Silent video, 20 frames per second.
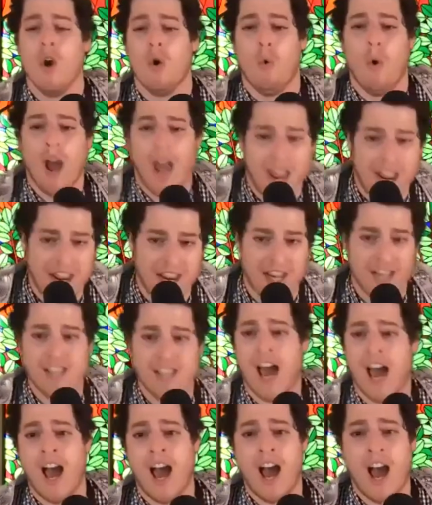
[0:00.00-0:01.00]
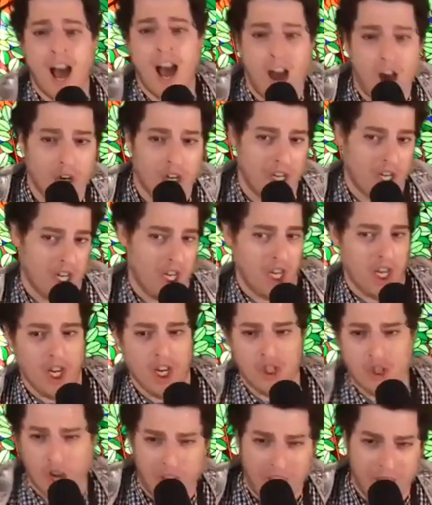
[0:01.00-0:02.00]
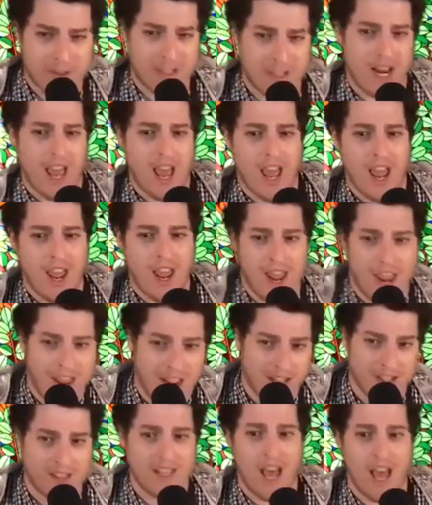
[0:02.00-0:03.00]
way down in Egypt's land.